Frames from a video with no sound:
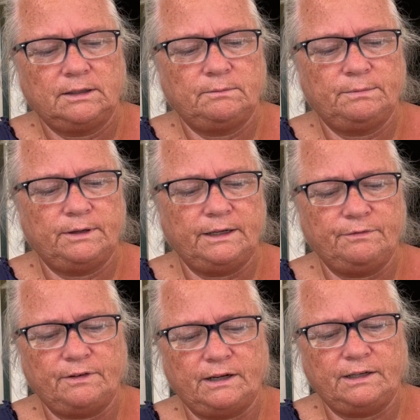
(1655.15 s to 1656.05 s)
But
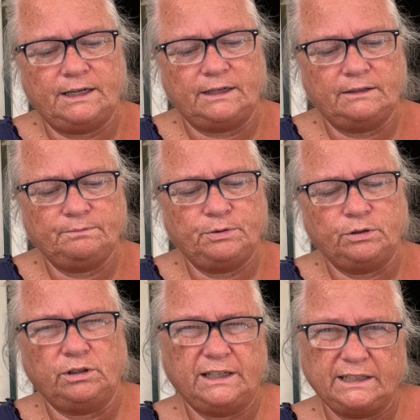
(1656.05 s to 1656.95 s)
if I didn't
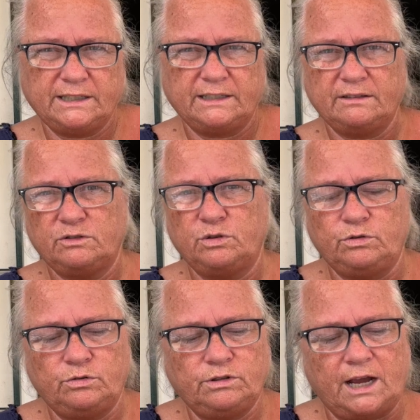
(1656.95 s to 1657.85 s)
pull it
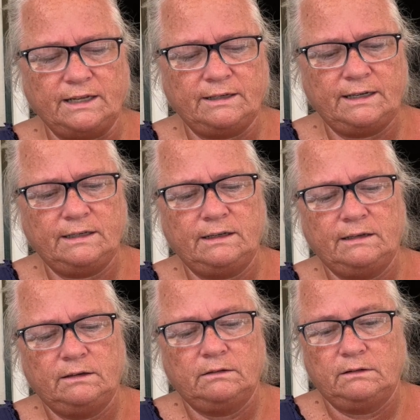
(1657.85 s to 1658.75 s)
to tighten it,
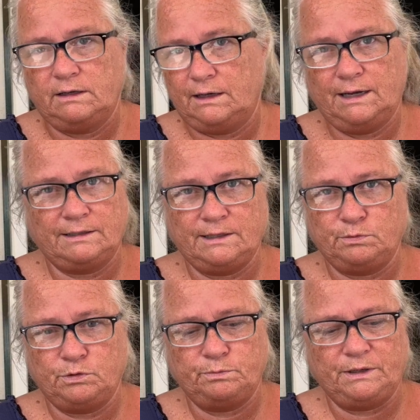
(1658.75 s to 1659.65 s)
I guess it
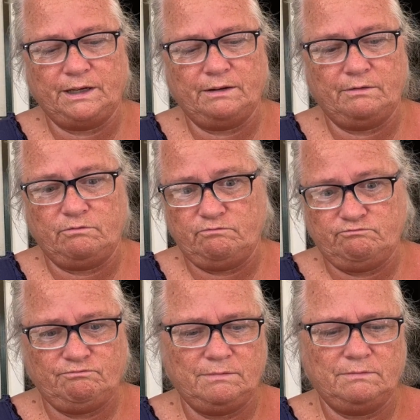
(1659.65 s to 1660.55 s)
would be
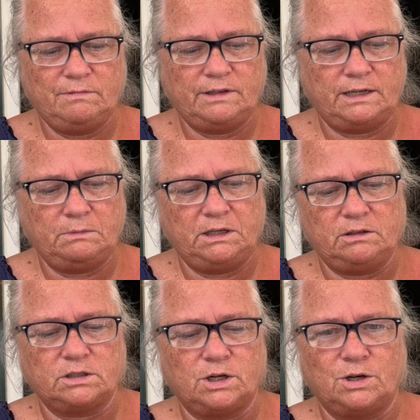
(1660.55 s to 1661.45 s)
10
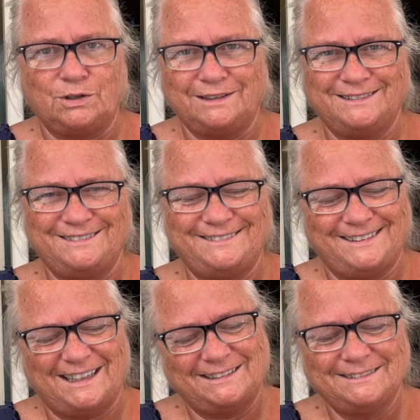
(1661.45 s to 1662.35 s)
meters long.
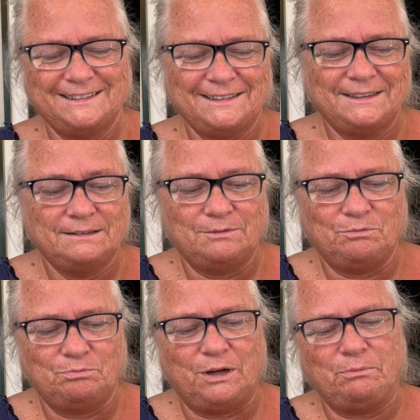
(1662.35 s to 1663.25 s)
No,
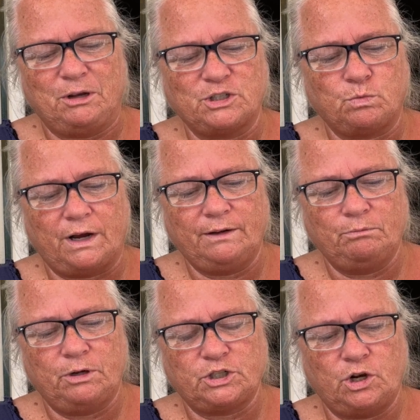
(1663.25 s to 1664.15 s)
but much wide,
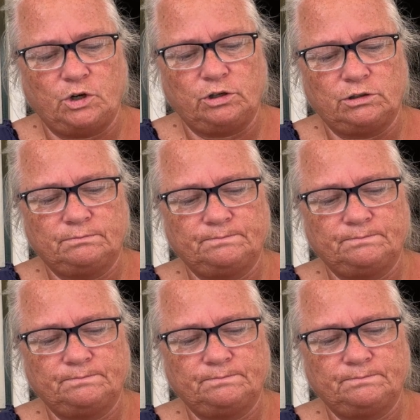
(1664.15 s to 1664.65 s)
much longer.